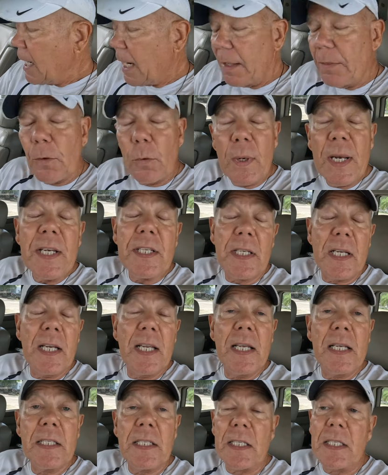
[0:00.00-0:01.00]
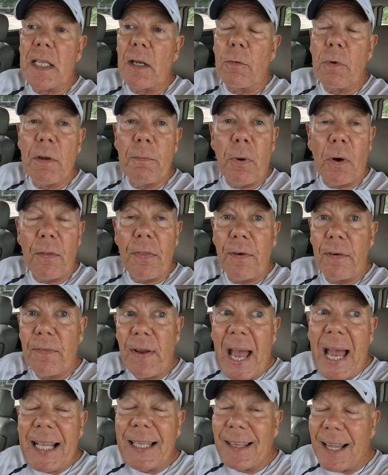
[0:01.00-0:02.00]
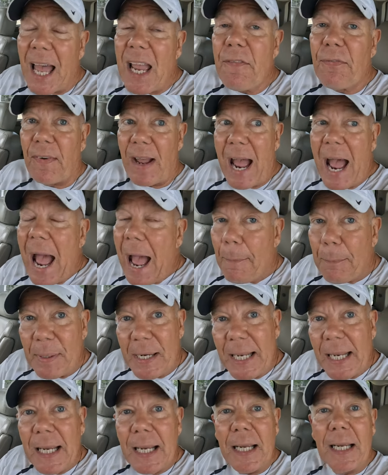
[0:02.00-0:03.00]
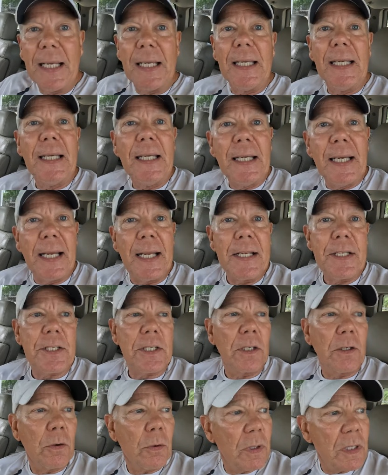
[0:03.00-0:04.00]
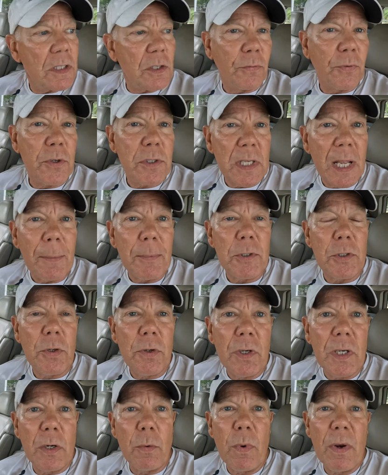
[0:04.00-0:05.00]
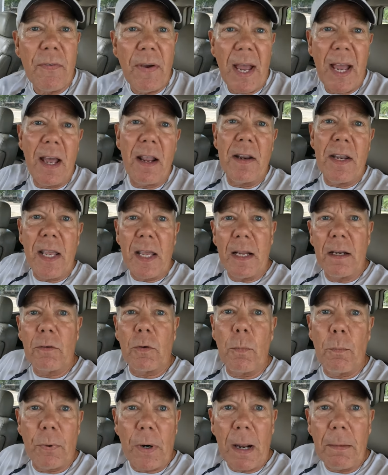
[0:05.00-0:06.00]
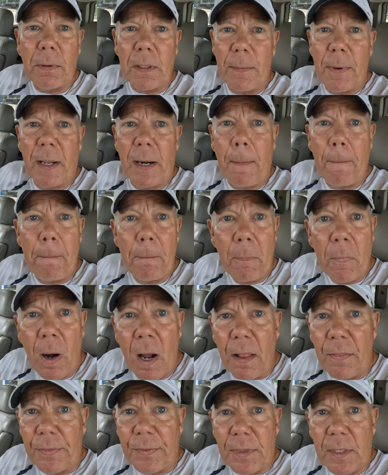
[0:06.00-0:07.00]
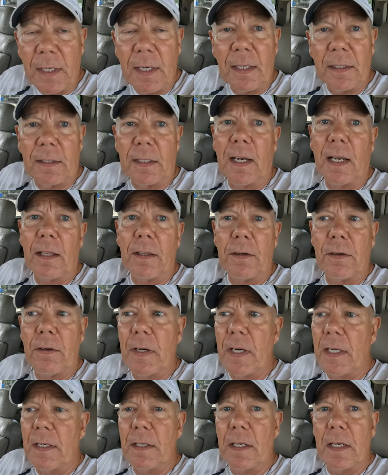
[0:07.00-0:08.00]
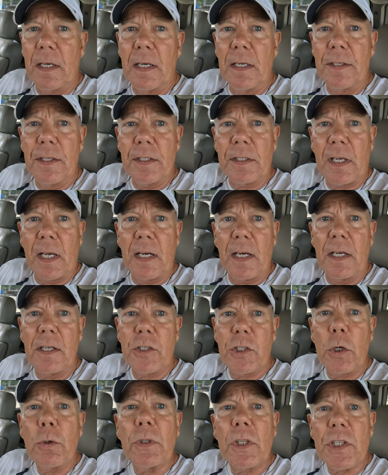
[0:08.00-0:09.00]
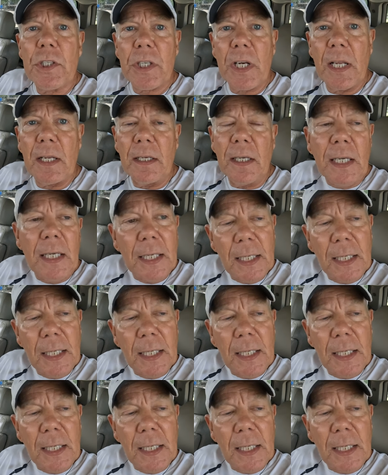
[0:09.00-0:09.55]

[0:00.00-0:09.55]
And the reason is, is that we both have had life happening. And so it's the first opportunity we've had in probably about a month to get together and uh, just kind of shoot the shit,